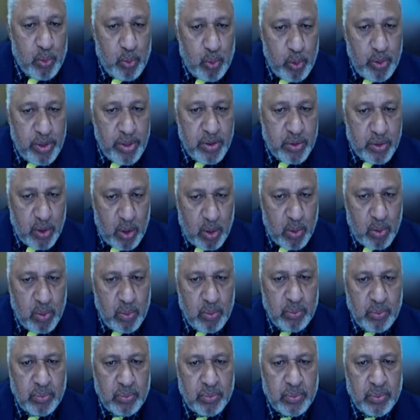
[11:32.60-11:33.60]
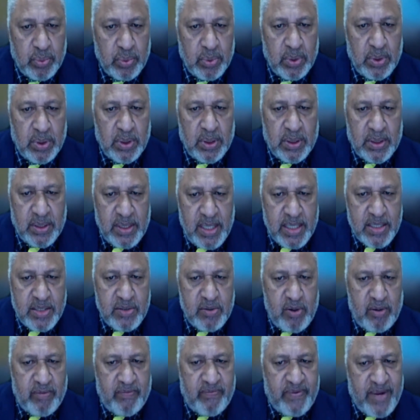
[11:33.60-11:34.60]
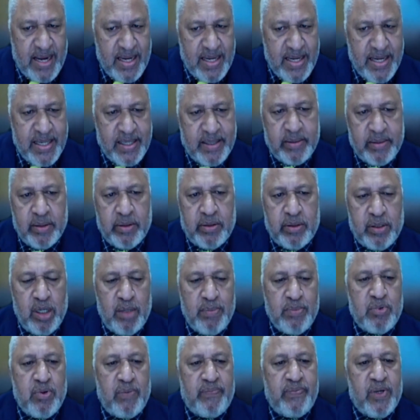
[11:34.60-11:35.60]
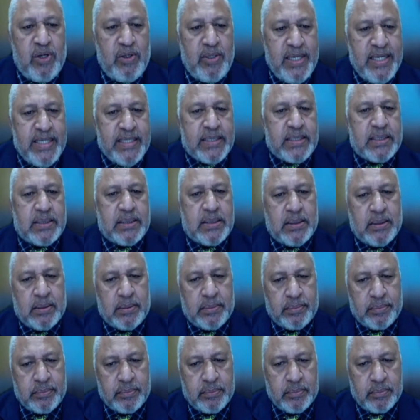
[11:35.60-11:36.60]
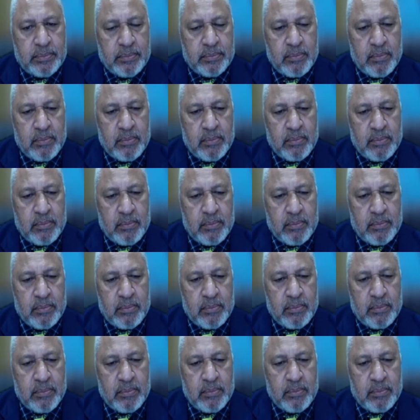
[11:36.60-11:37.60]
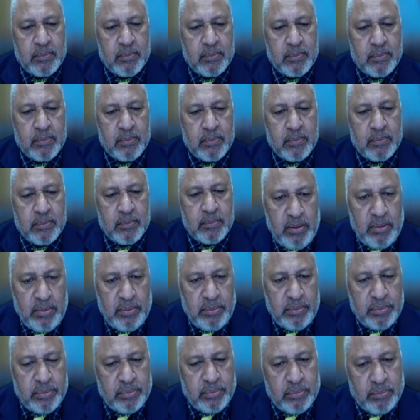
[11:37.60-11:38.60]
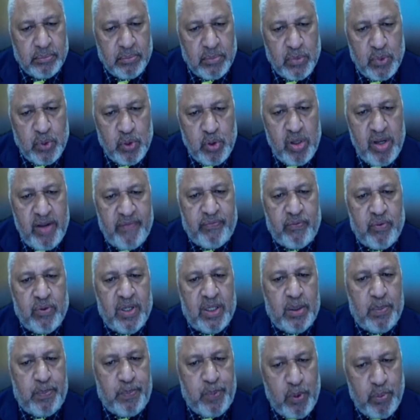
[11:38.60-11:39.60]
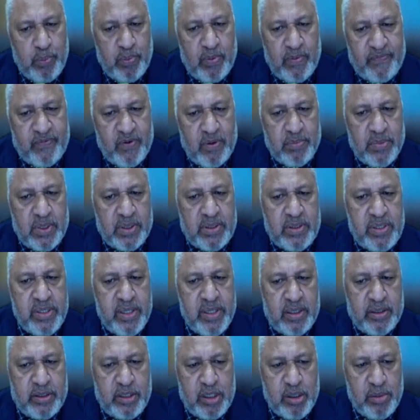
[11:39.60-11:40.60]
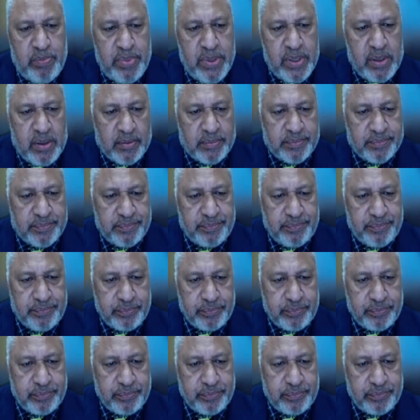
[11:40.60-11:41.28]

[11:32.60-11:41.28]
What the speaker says: Doing so does not violate the terms of your lease. Still, you have to get approval from the TLTB.